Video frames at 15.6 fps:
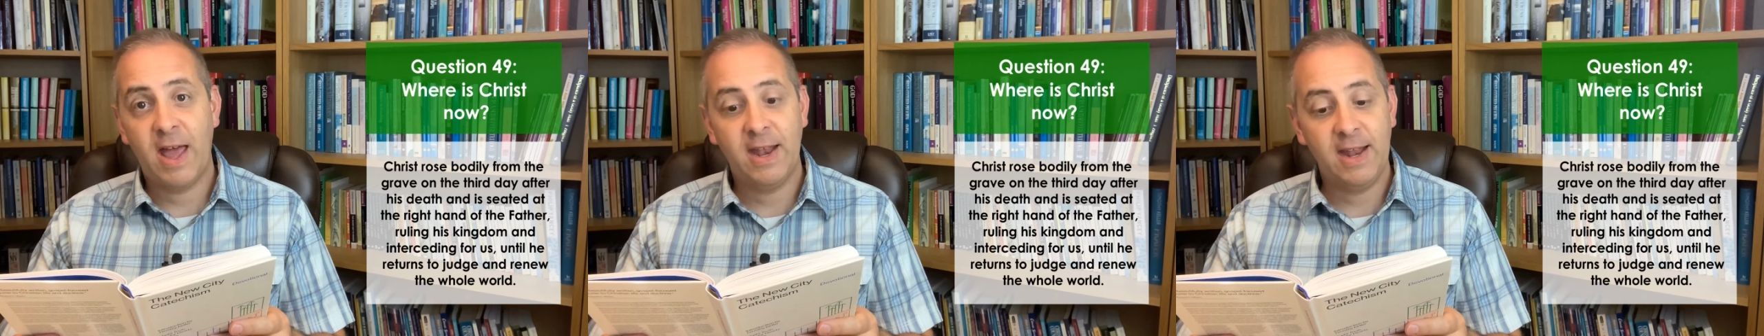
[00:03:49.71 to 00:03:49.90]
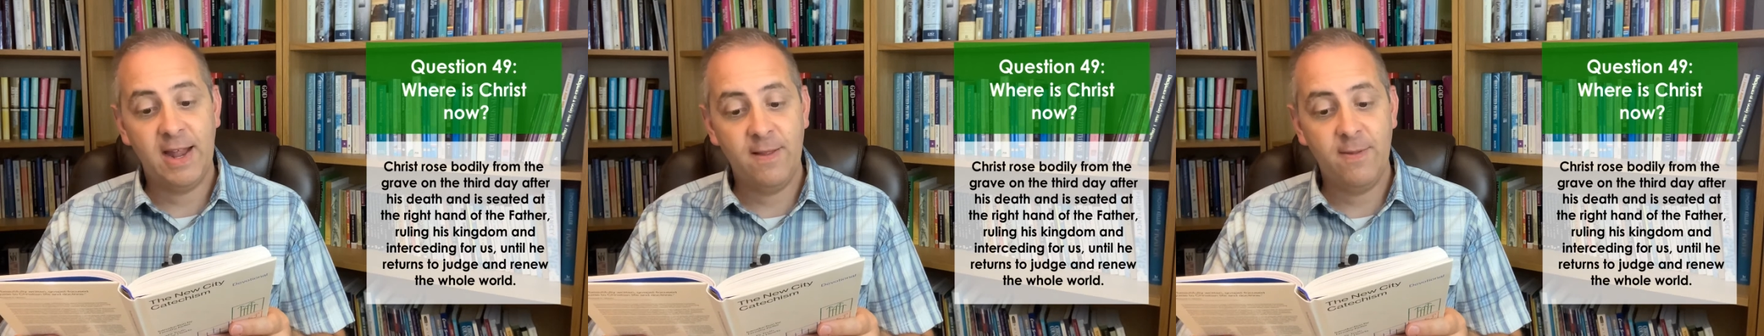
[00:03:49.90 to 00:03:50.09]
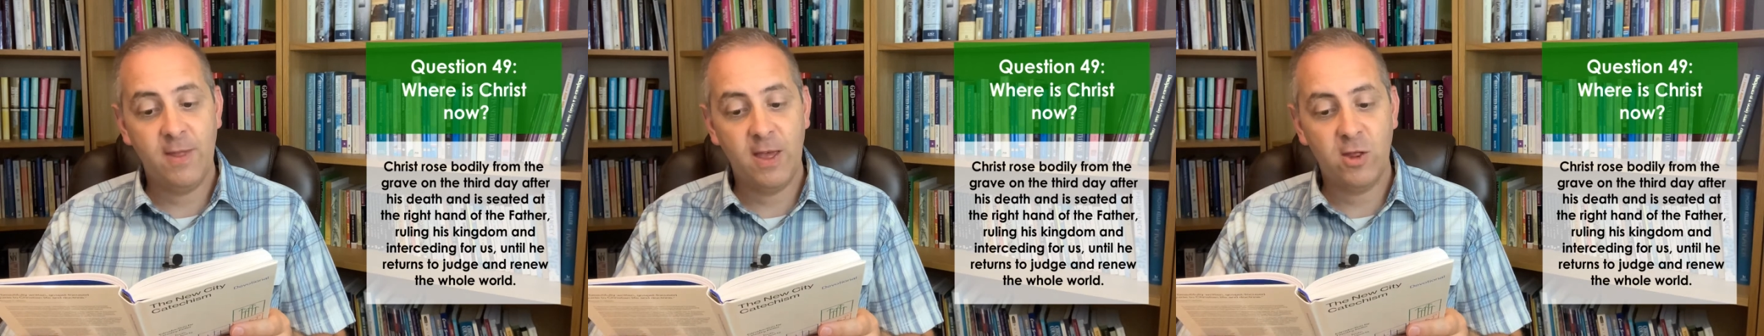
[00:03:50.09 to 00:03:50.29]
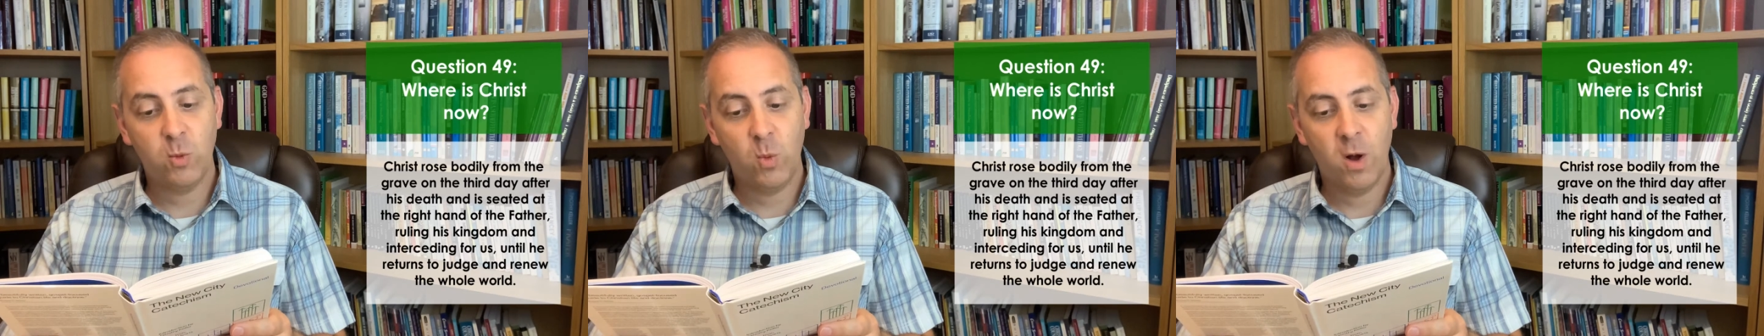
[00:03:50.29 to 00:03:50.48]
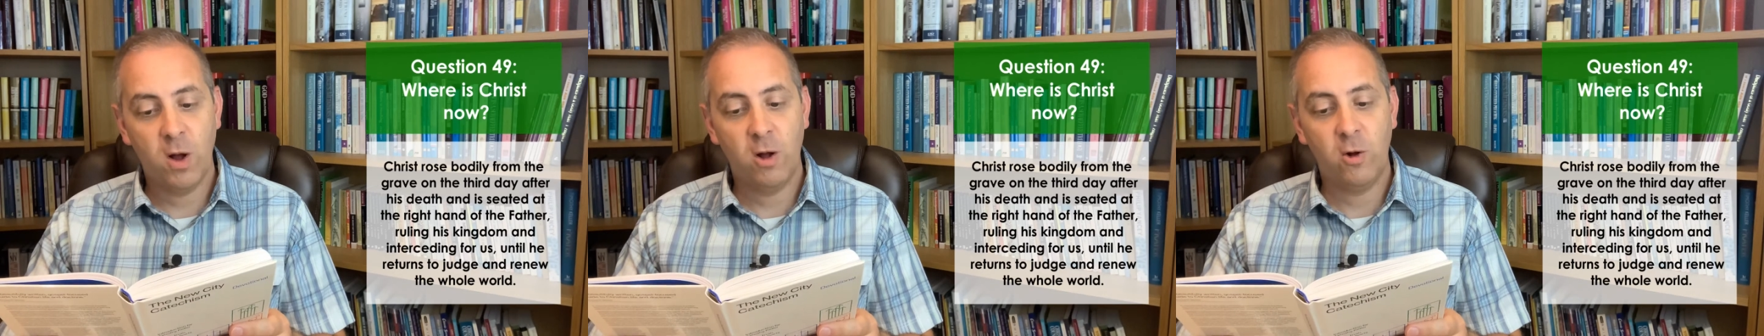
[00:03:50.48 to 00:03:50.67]
and in this
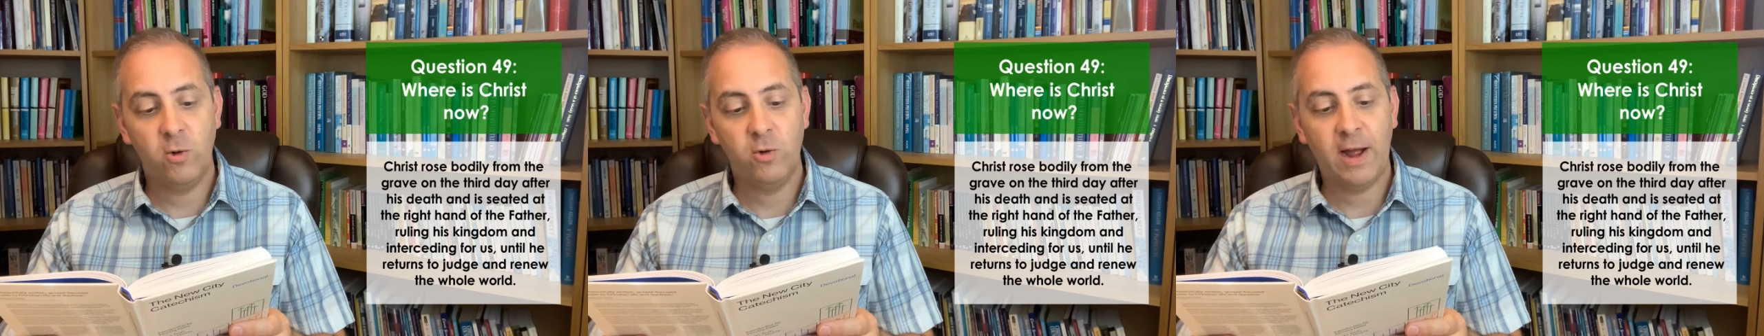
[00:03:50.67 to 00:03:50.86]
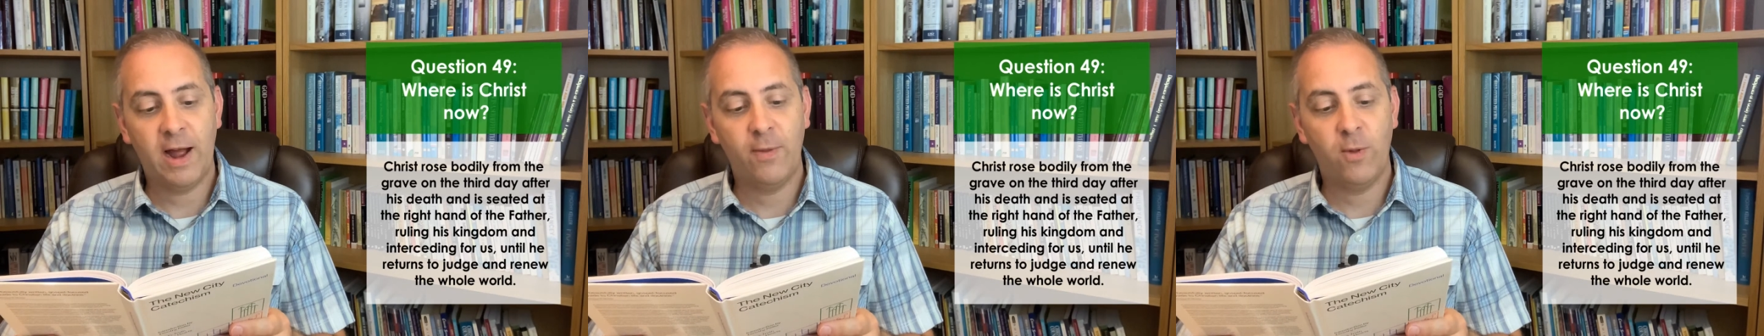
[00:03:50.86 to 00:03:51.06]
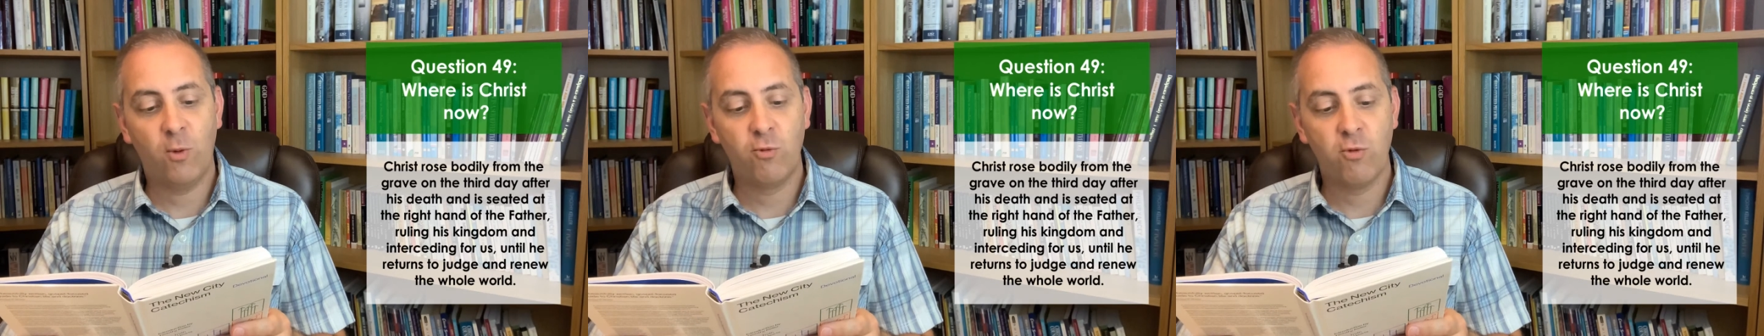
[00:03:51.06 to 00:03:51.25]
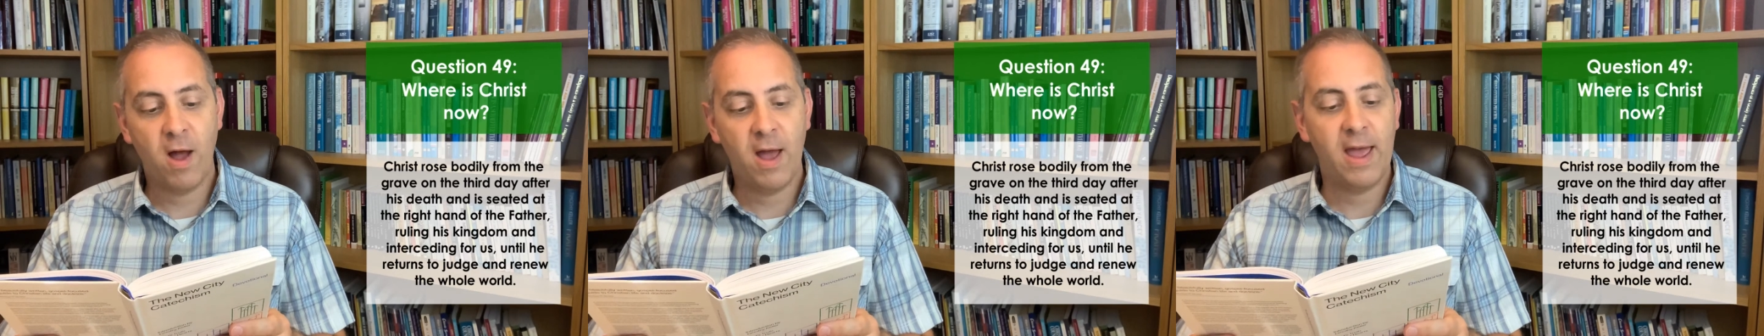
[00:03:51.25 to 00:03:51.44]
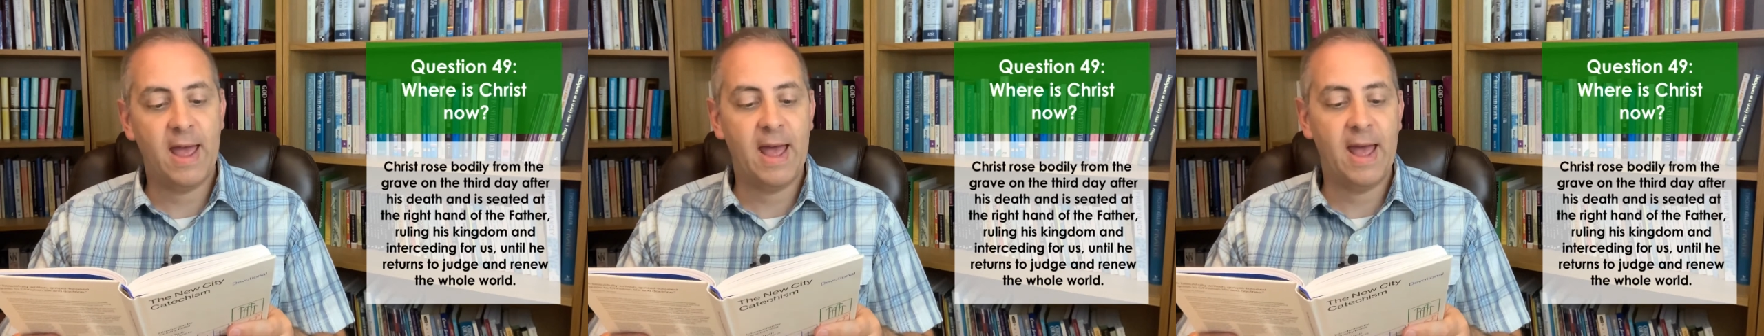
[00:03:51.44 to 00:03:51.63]
world at the
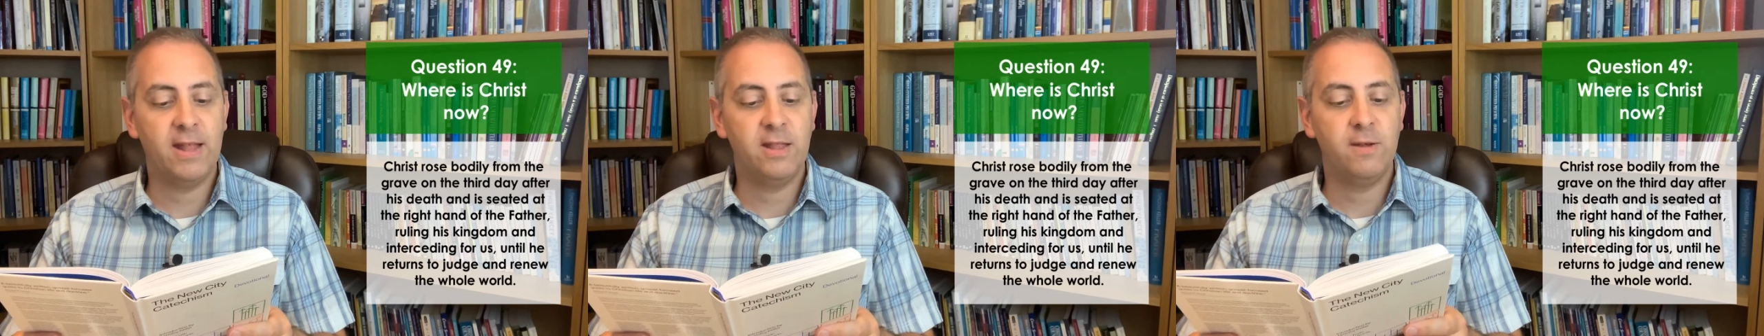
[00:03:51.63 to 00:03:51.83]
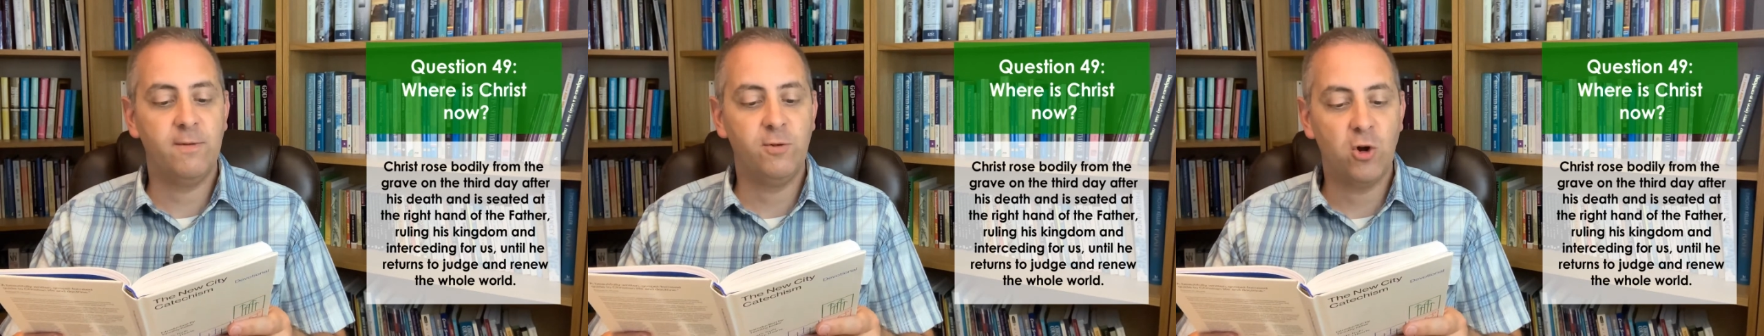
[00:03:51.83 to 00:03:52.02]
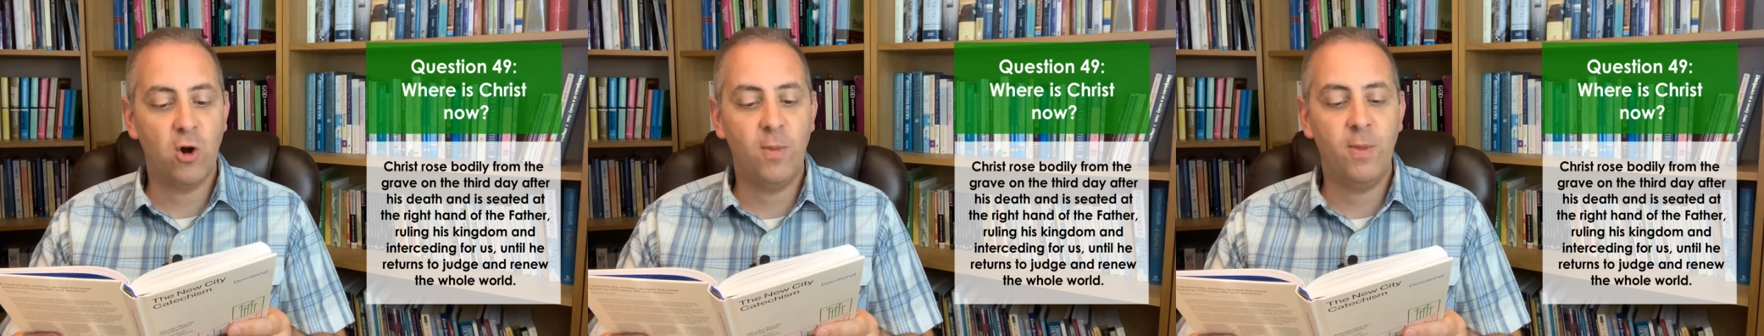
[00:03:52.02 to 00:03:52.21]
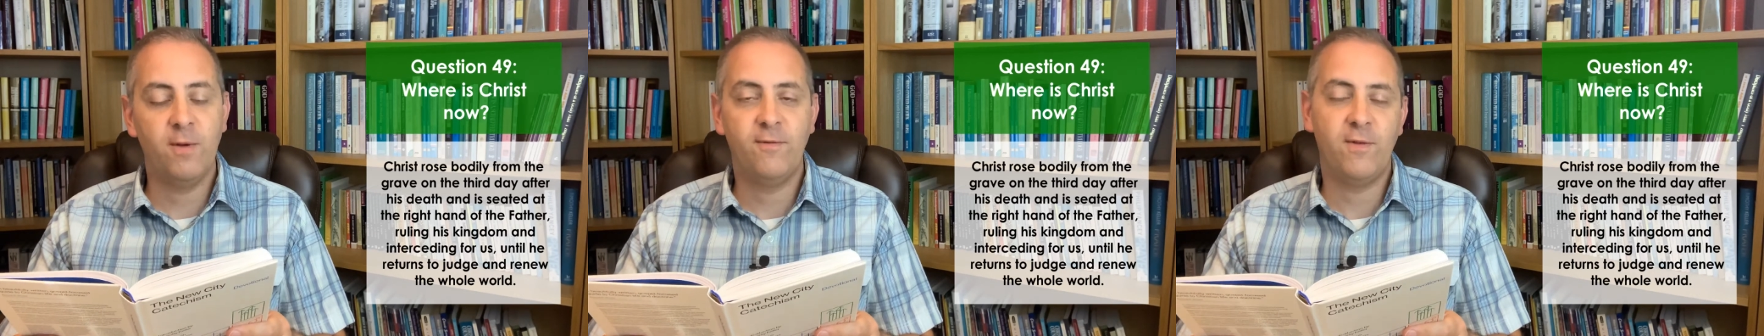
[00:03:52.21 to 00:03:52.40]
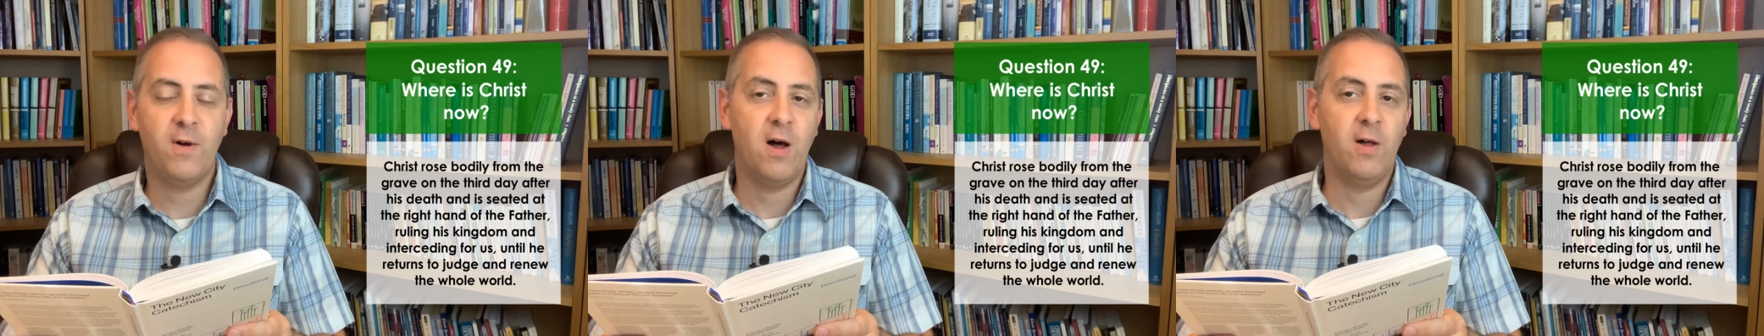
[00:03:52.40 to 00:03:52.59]
right hand of God the
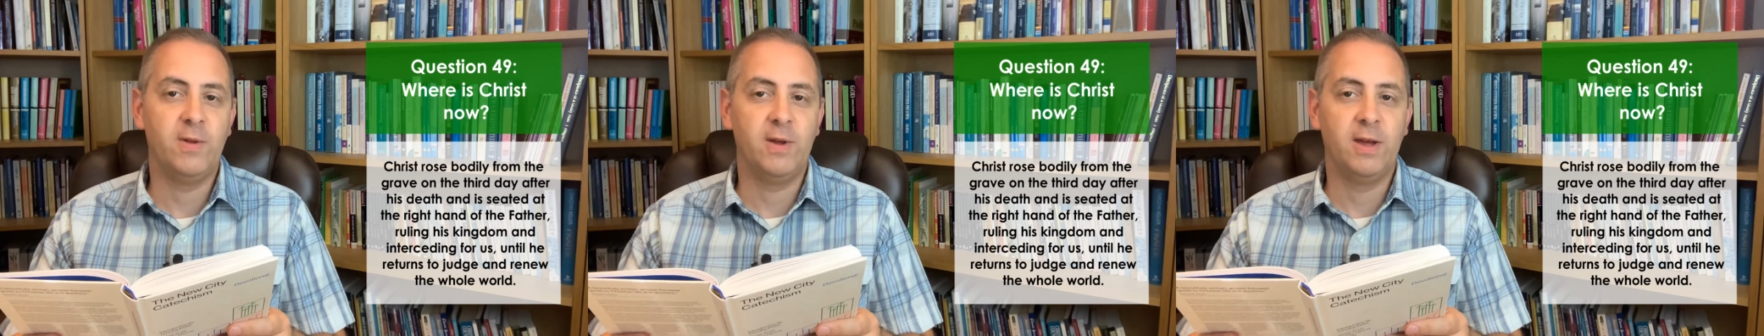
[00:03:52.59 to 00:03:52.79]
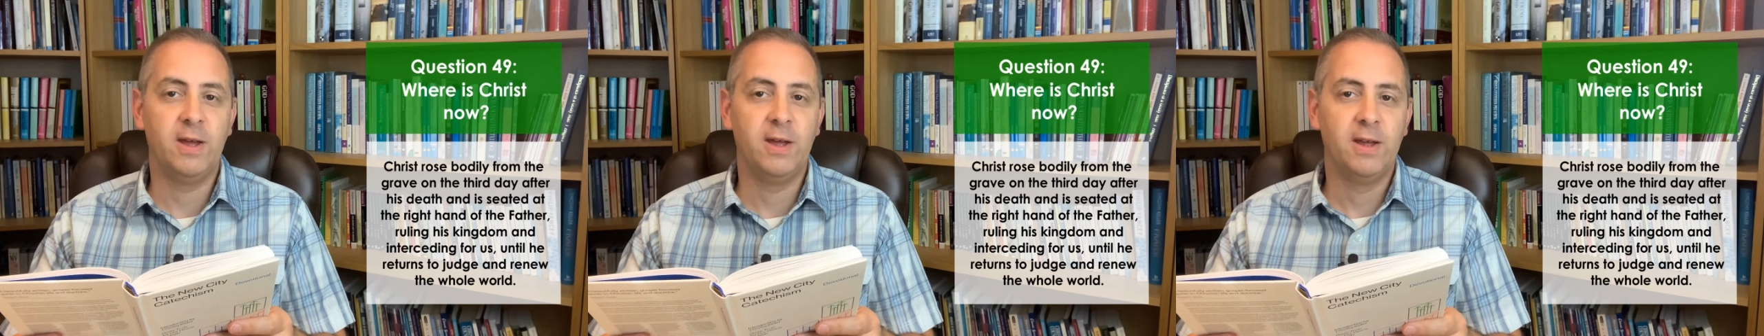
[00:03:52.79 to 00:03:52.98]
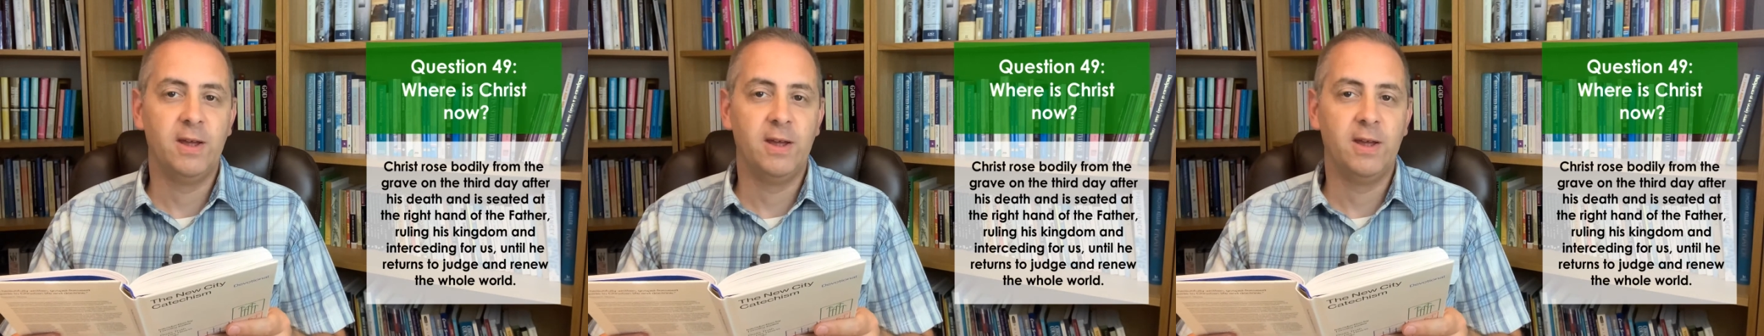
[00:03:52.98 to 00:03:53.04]
Father,